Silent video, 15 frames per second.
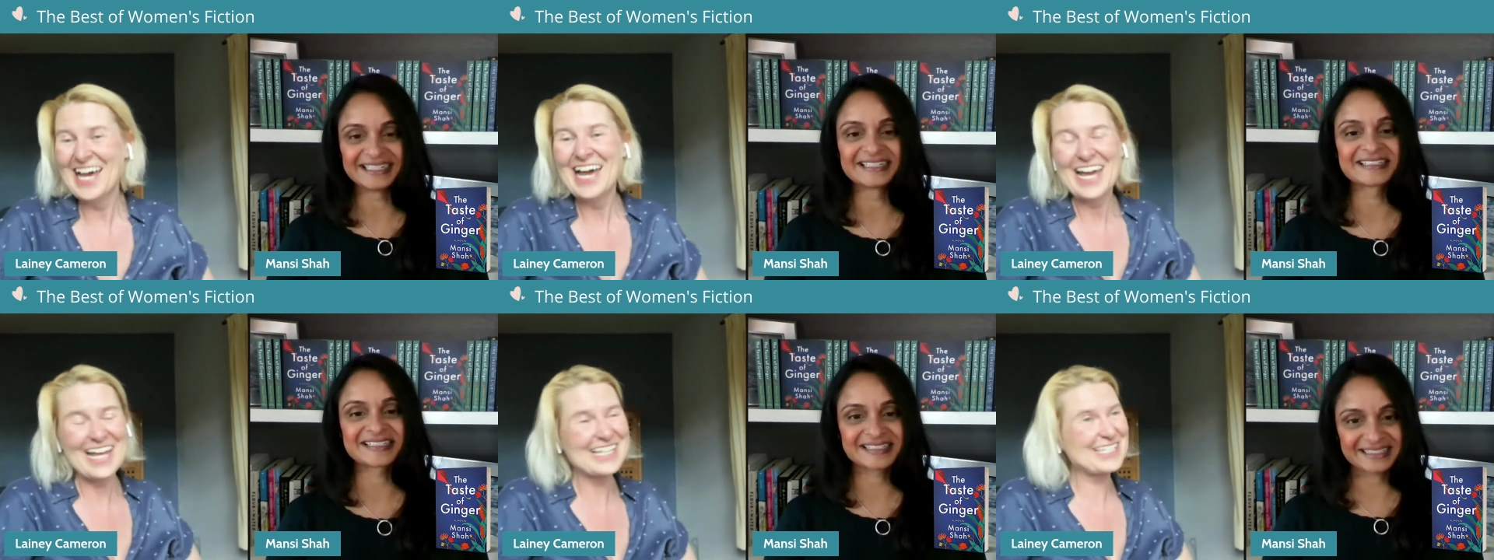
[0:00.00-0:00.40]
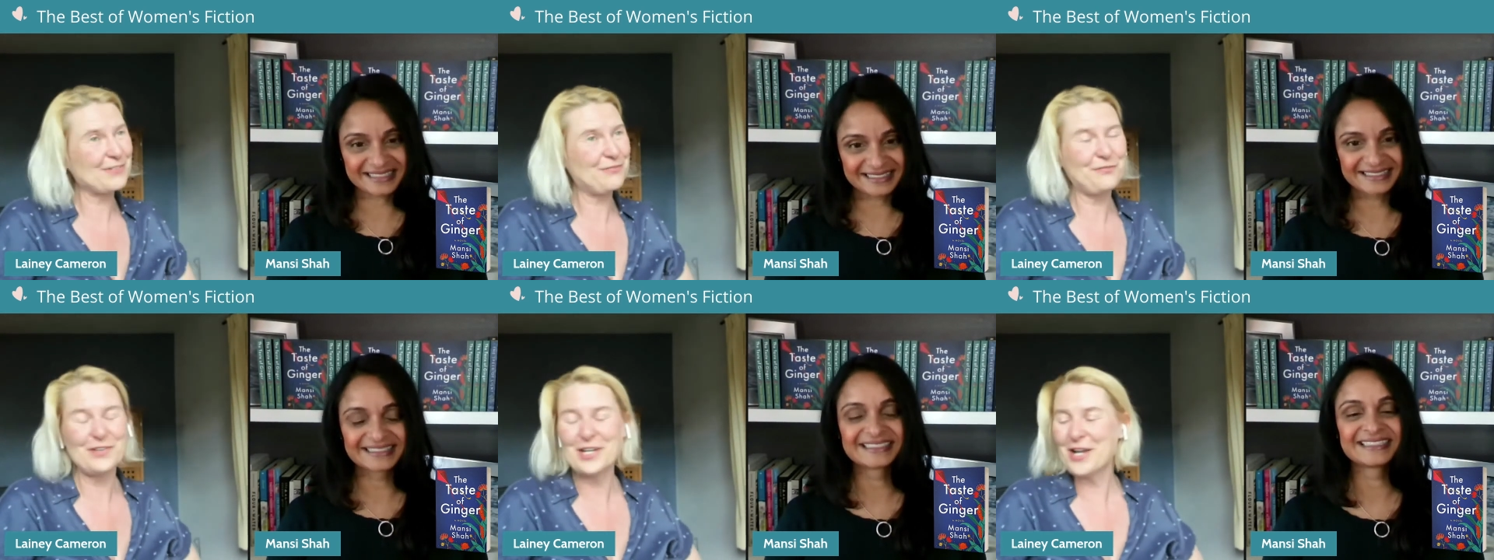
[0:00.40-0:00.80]
Speaker 1: it's a
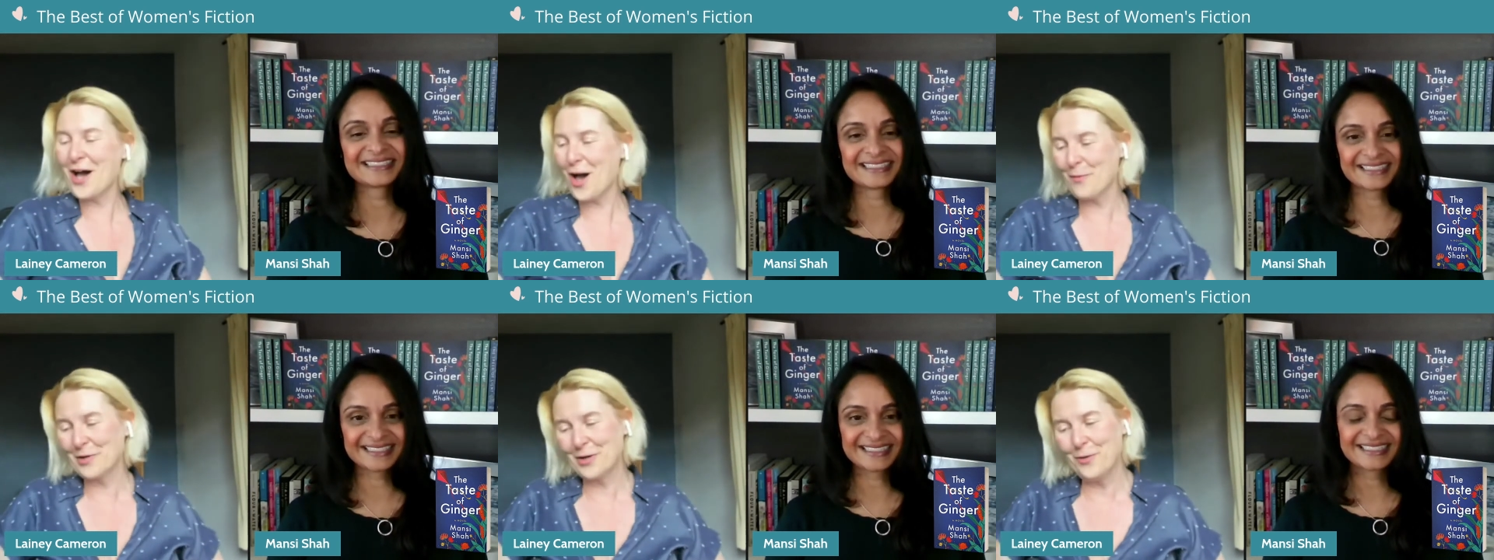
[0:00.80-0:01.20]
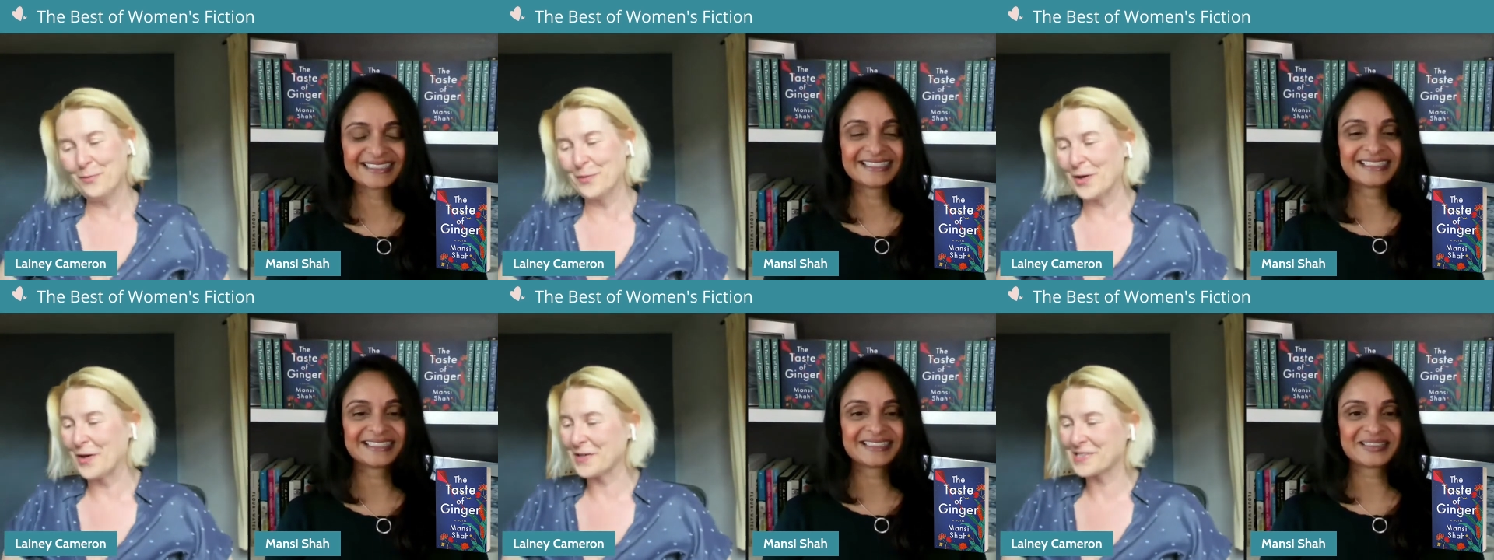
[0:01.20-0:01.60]
phenomenal
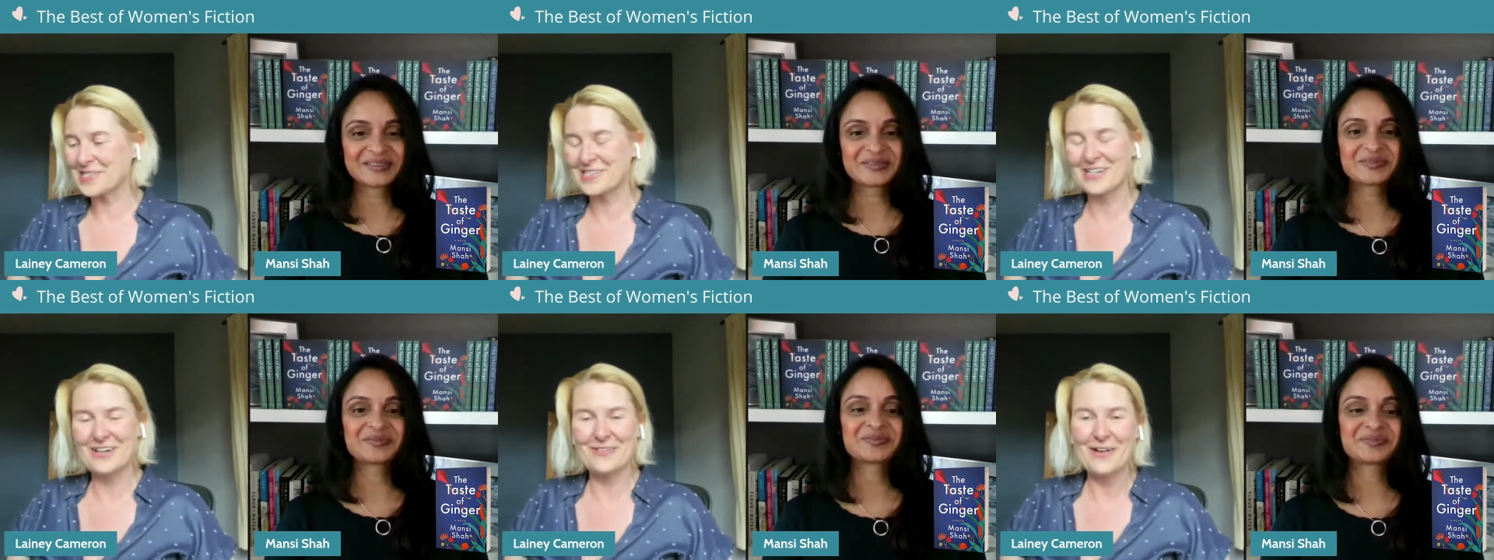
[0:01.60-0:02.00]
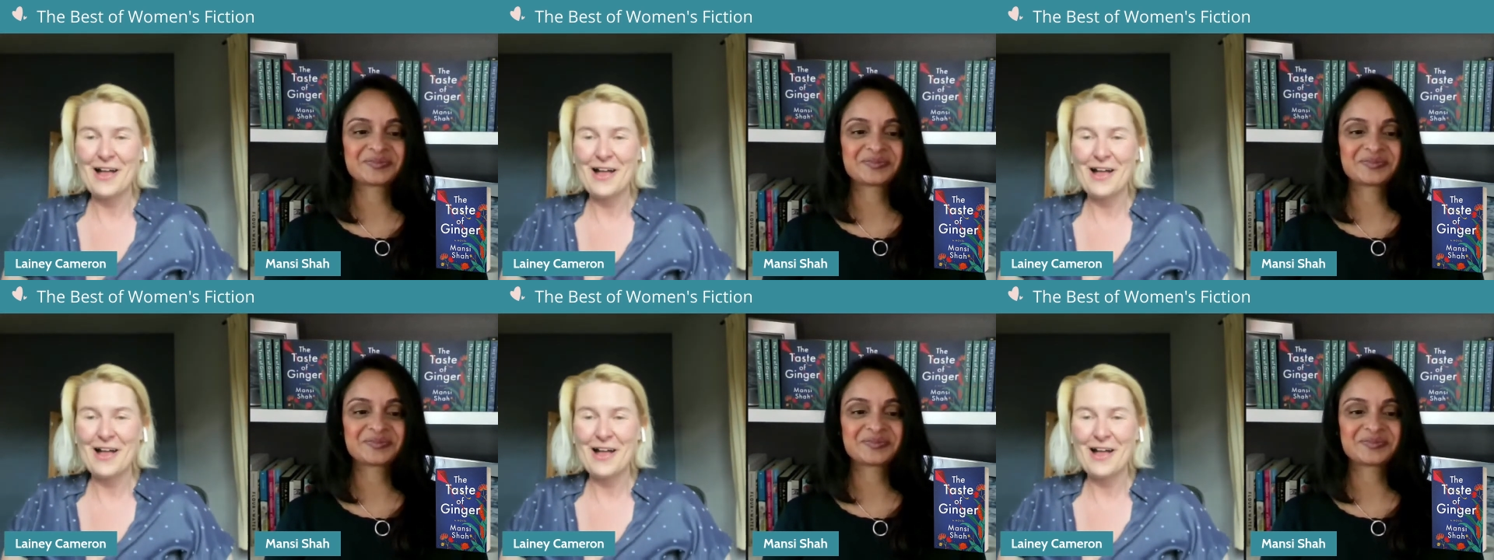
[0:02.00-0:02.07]
book. So